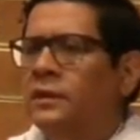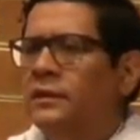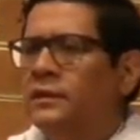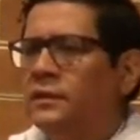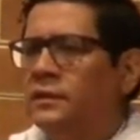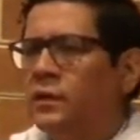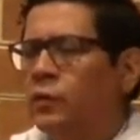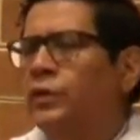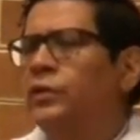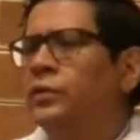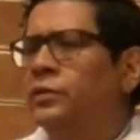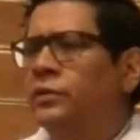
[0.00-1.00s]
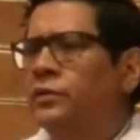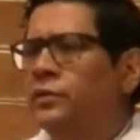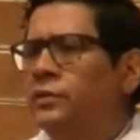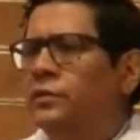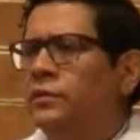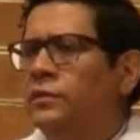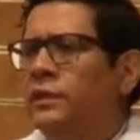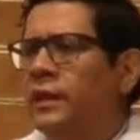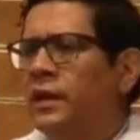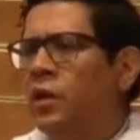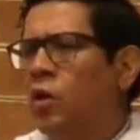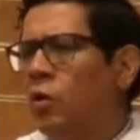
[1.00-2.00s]
These creatures
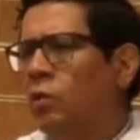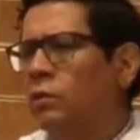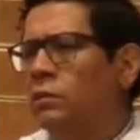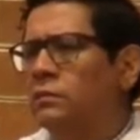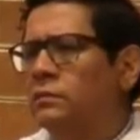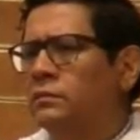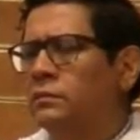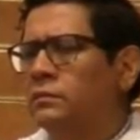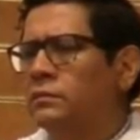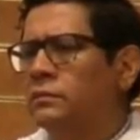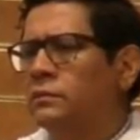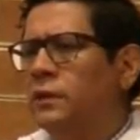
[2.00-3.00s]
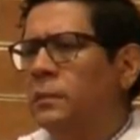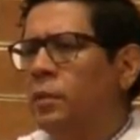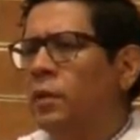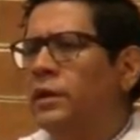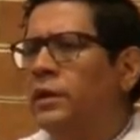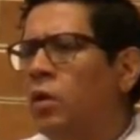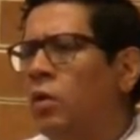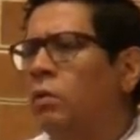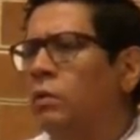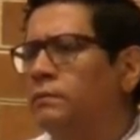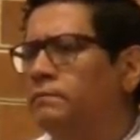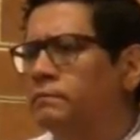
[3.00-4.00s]
take a coal, a burning
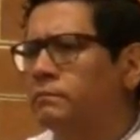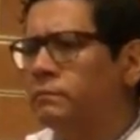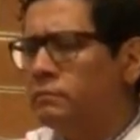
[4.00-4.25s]
coal,